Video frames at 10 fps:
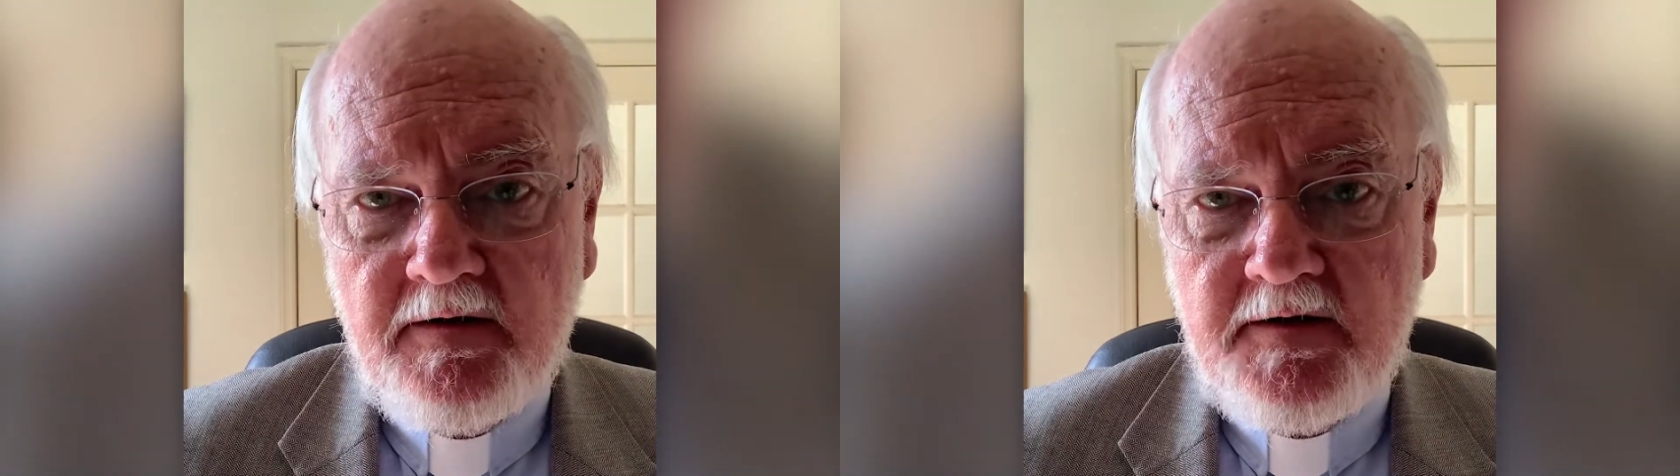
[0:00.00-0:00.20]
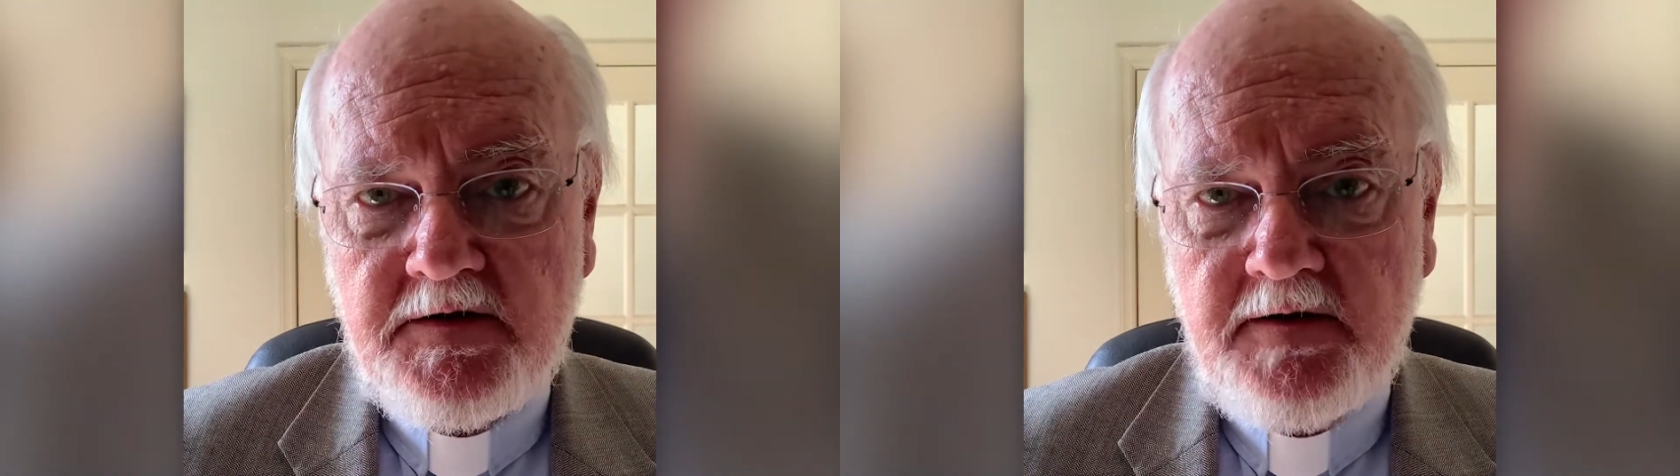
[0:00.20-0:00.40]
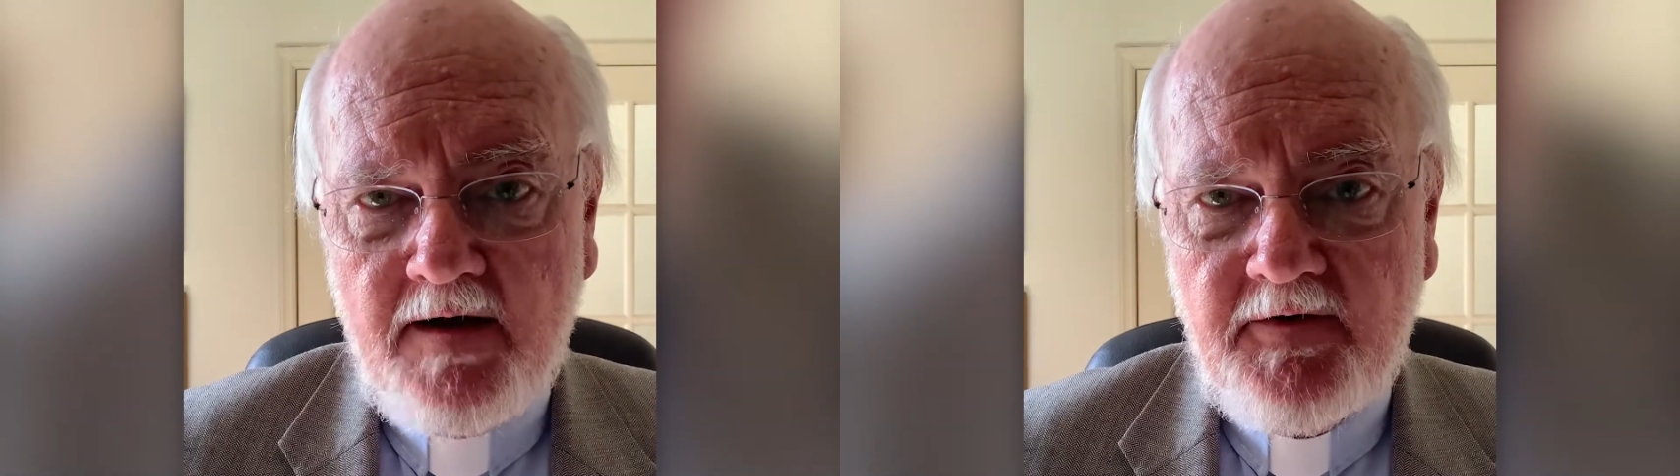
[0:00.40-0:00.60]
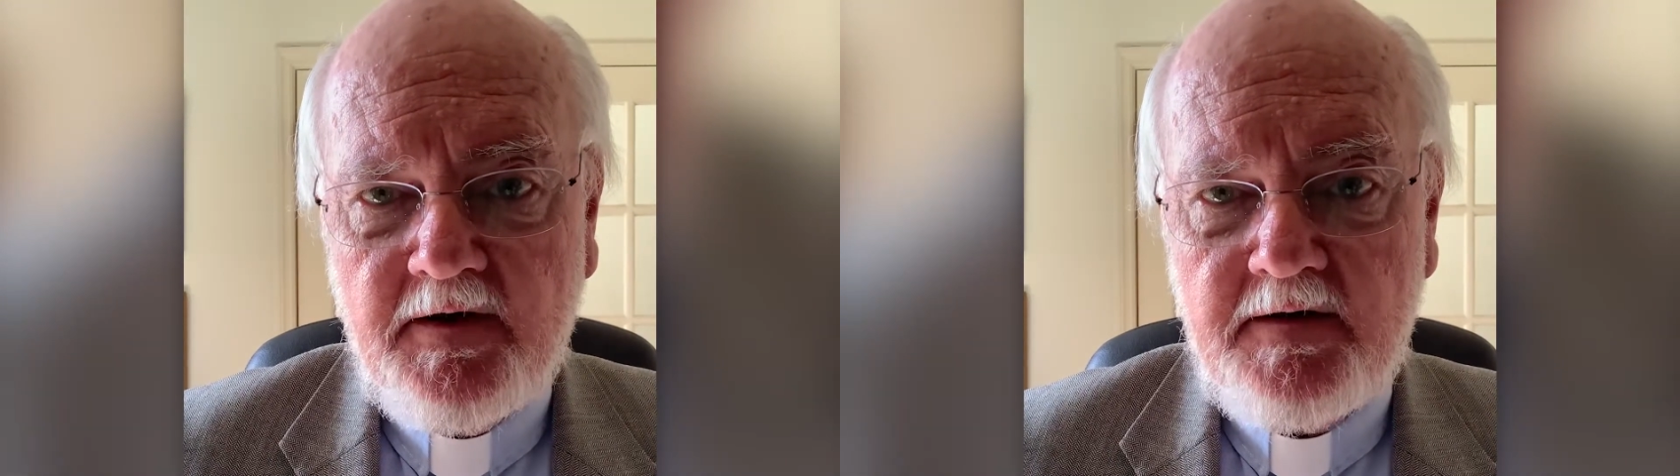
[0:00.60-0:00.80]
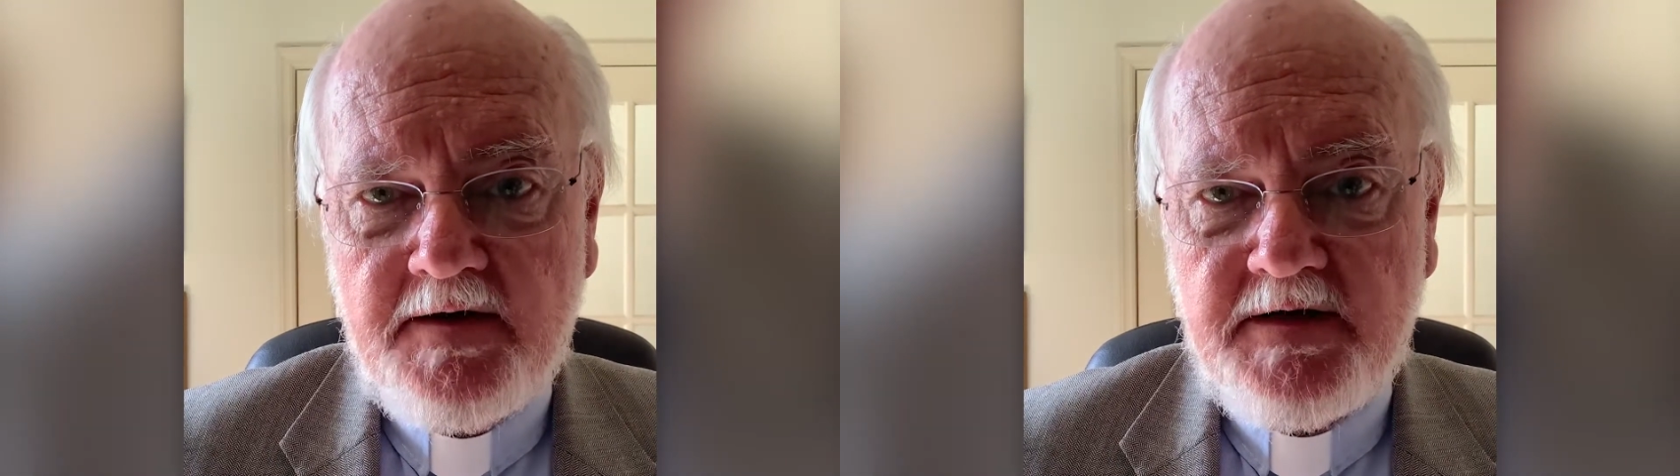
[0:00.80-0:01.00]
this
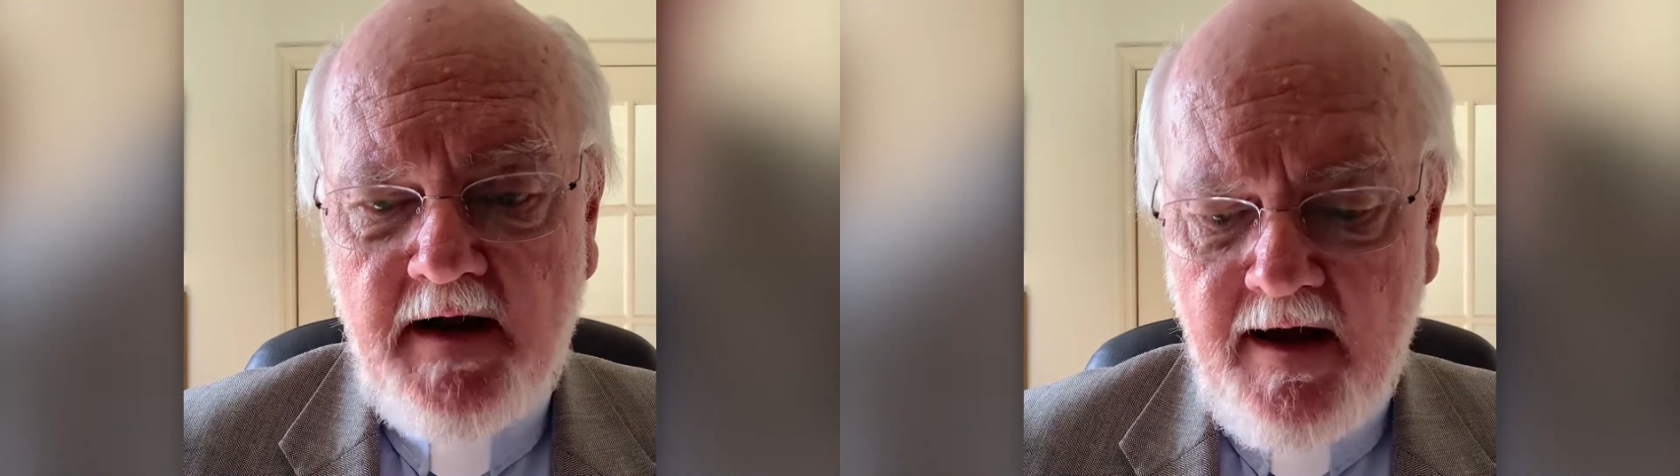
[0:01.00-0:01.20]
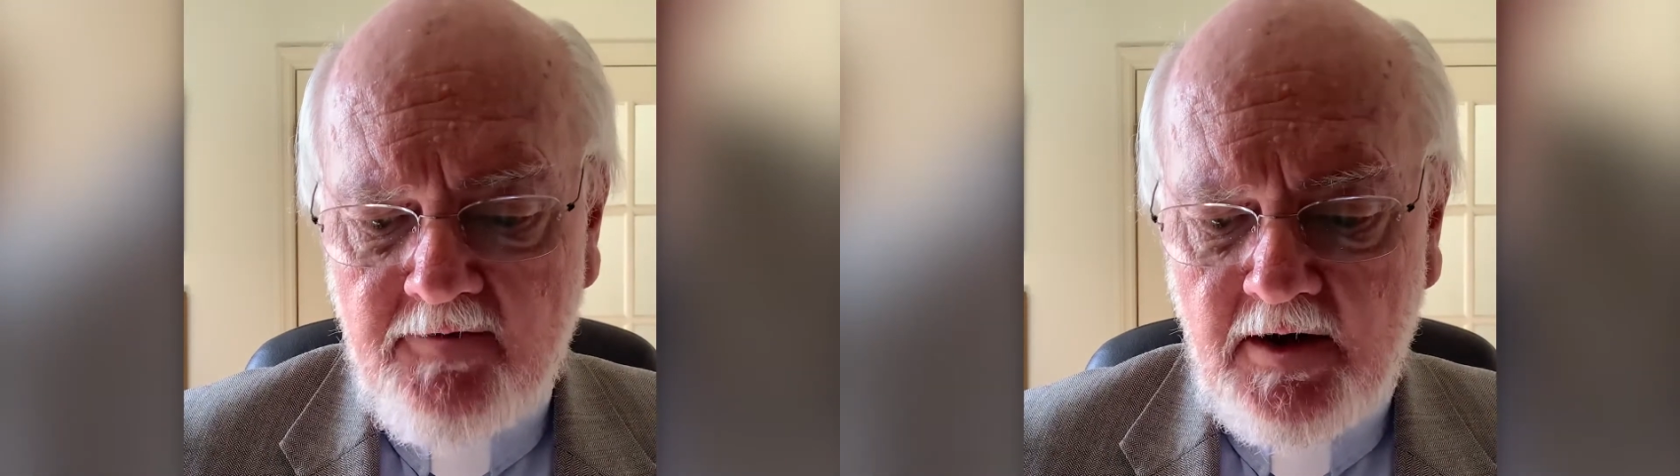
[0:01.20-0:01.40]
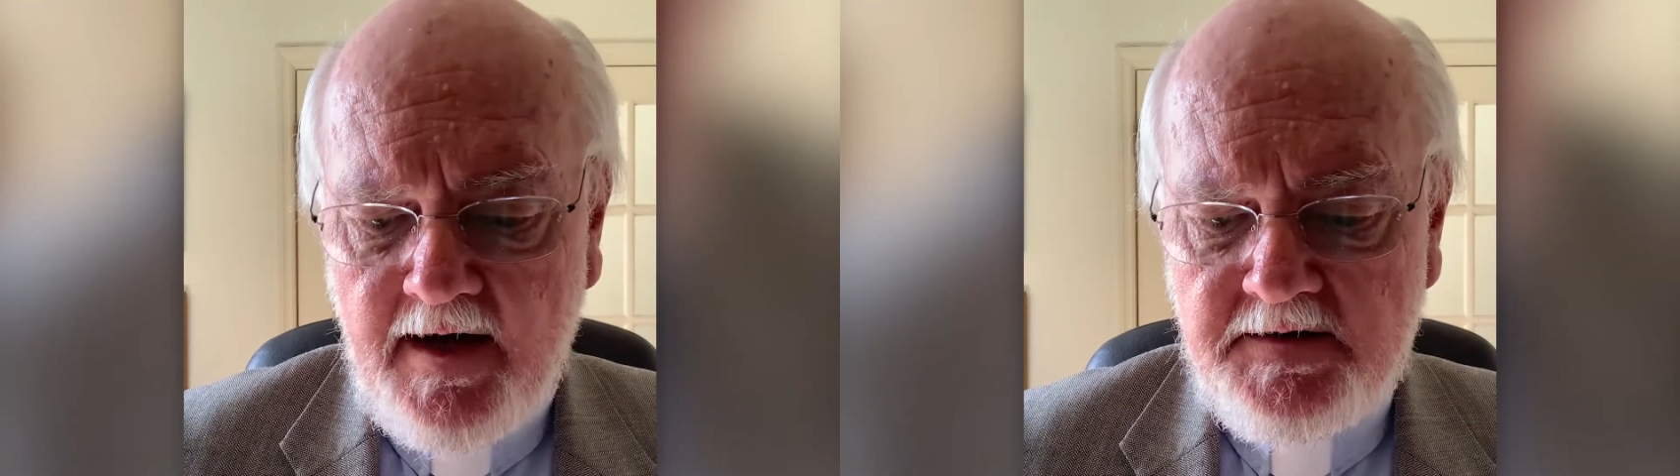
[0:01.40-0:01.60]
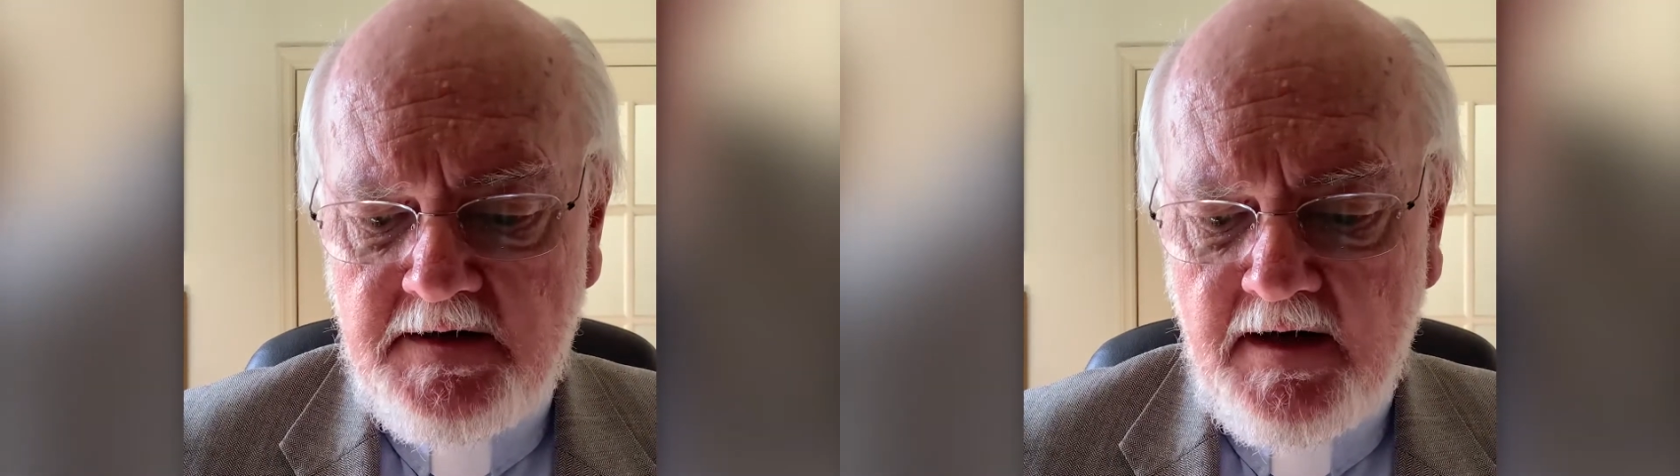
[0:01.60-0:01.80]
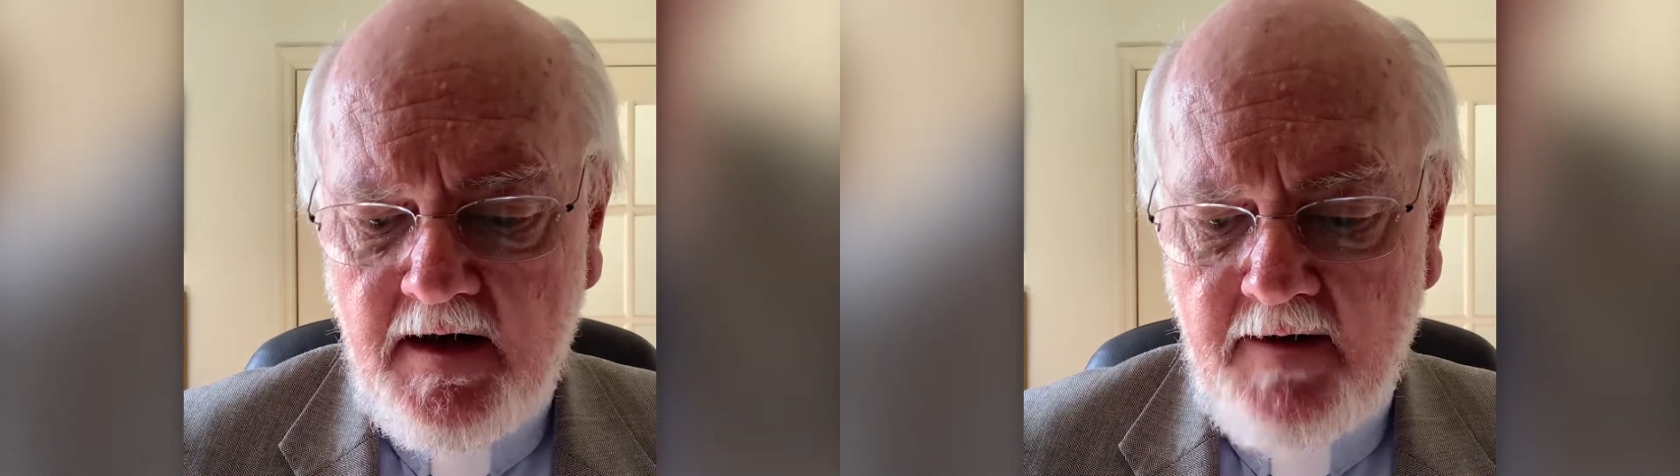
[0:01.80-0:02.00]
covenant as an
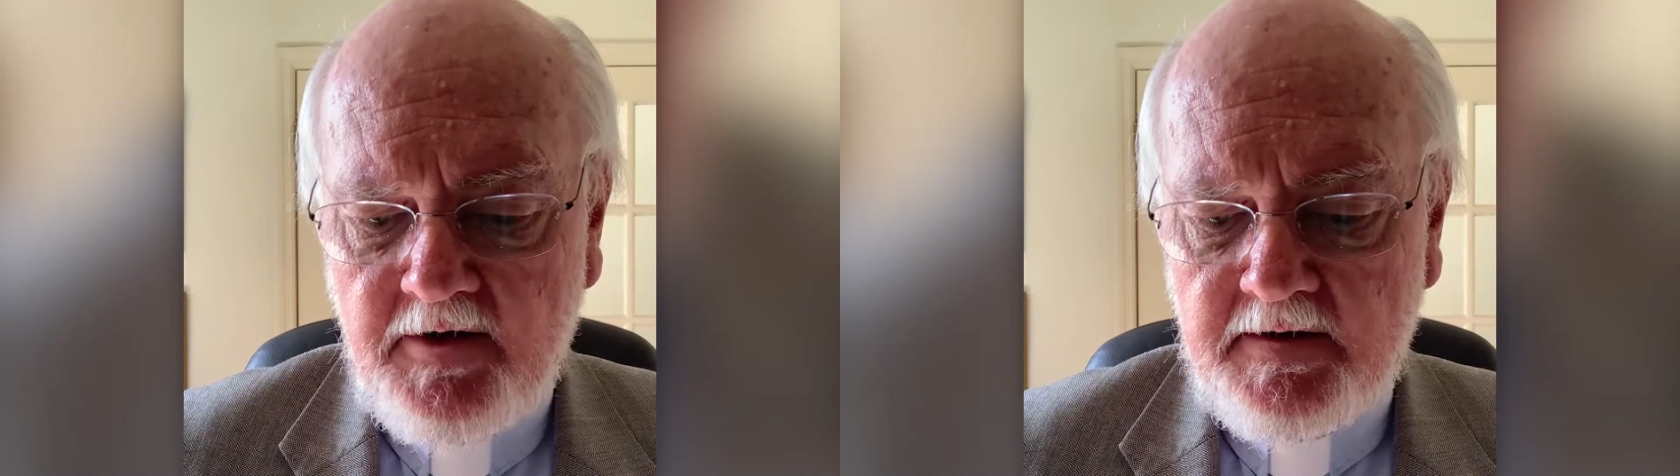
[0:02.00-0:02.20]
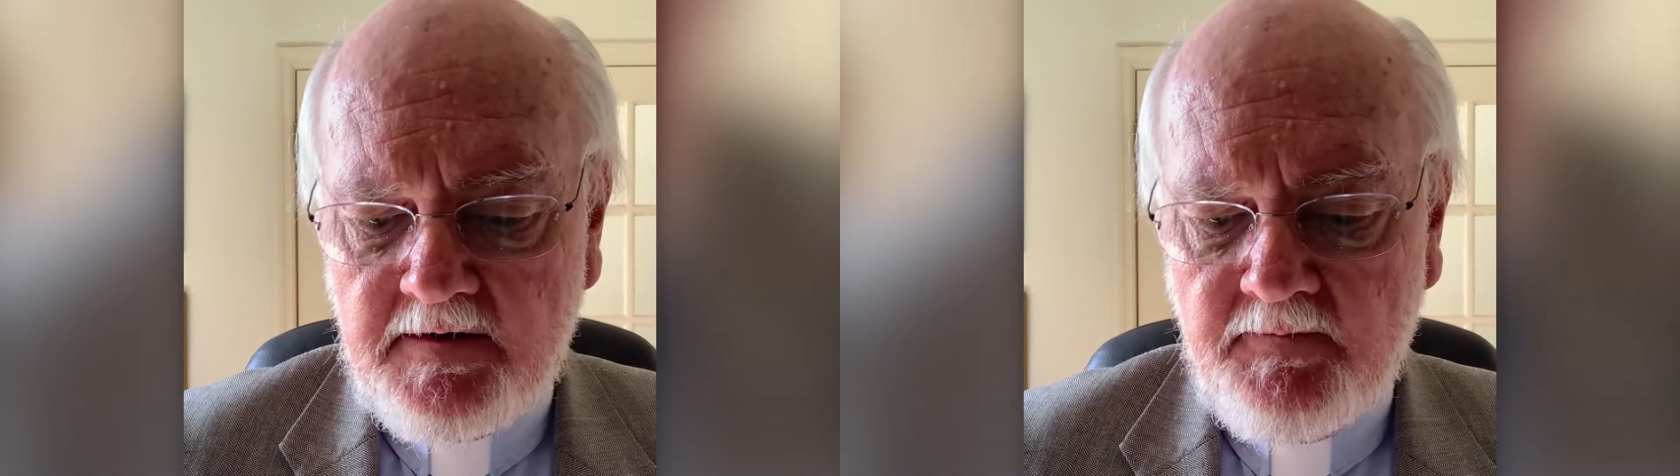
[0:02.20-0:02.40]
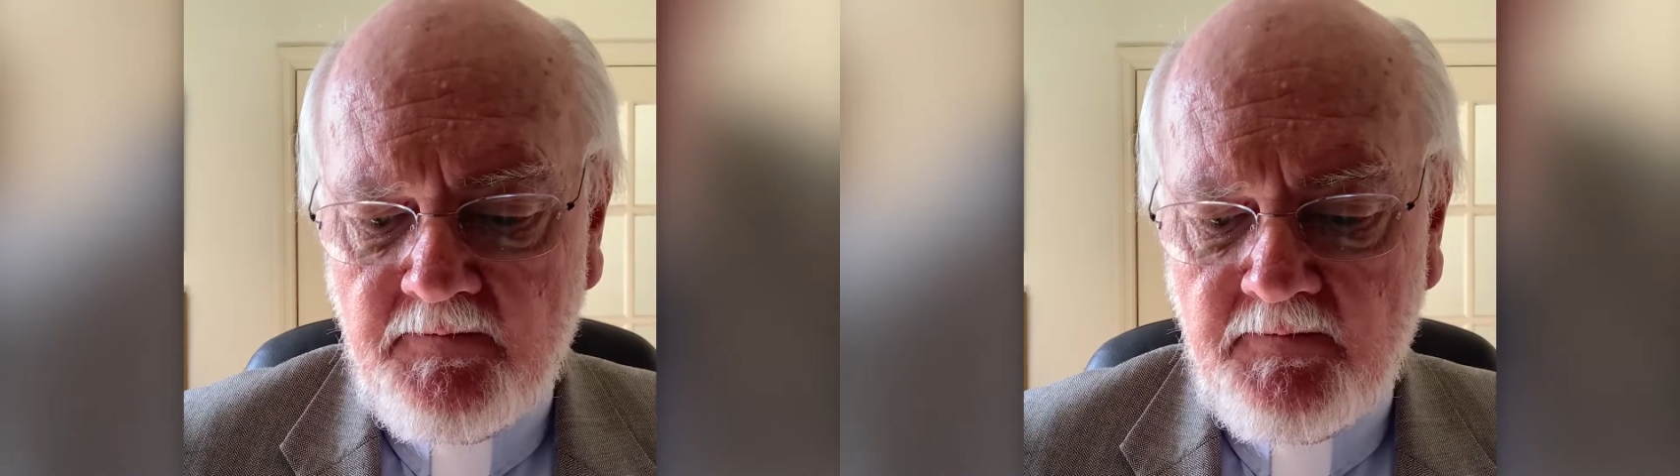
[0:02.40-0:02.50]
everlasting covenant